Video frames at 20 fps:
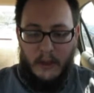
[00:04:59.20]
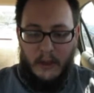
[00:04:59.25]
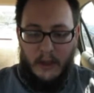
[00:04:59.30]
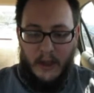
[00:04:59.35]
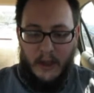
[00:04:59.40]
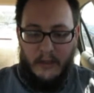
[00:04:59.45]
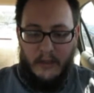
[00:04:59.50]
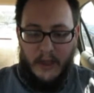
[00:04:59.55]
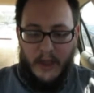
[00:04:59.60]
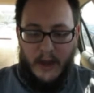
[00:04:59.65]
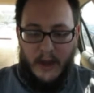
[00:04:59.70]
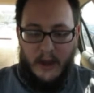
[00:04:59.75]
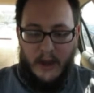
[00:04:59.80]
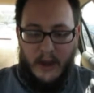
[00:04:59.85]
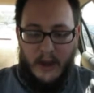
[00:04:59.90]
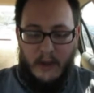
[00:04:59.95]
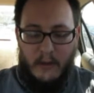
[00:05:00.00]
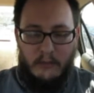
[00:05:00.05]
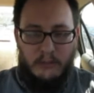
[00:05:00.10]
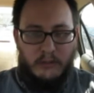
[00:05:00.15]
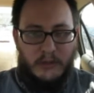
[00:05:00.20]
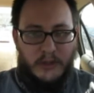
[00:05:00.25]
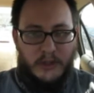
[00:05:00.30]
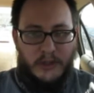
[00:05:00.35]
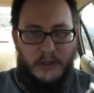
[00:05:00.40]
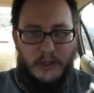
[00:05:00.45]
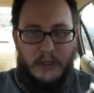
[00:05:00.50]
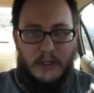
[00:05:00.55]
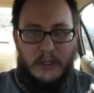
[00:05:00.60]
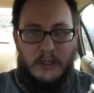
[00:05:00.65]
and then it
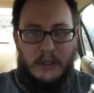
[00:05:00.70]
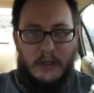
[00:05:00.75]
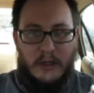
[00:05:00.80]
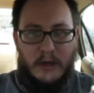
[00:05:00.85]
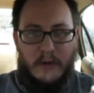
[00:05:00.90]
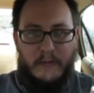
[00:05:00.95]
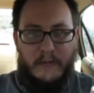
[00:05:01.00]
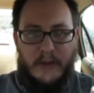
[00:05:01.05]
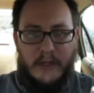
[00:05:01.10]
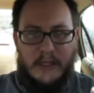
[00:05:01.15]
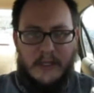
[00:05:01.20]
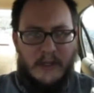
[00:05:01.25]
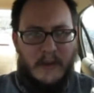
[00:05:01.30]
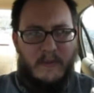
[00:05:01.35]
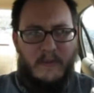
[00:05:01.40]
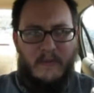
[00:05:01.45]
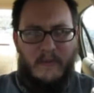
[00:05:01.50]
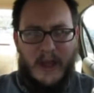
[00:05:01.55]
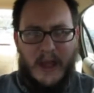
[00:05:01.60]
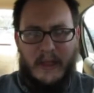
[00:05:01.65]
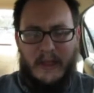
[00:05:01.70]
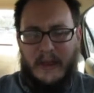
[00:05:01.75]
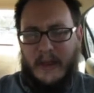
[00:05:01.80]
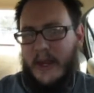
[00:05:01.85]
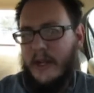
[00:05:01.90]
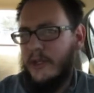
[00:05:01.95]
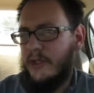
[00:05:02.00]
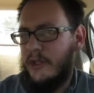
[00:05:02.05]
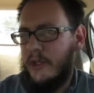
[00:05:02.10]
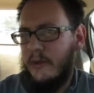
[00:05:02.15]
should serve as some
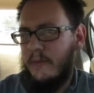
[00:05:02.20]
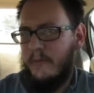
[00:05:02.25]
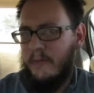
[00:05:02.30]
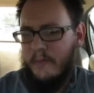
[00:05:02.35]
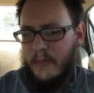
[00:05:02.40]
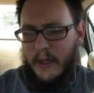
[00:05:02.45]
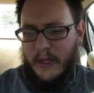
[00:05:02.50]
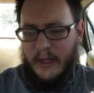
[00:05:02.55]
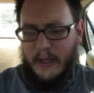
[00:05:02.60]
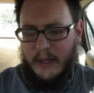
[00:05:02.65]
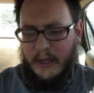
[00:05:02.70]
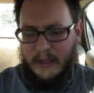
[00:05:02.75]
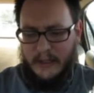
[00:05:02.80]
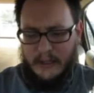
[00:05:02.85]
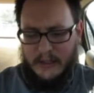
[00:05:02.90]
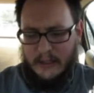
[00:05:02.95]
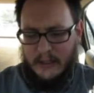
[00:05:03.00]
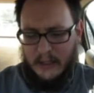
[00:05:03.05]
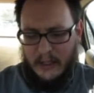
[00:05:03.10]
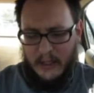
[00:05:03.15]
validation, because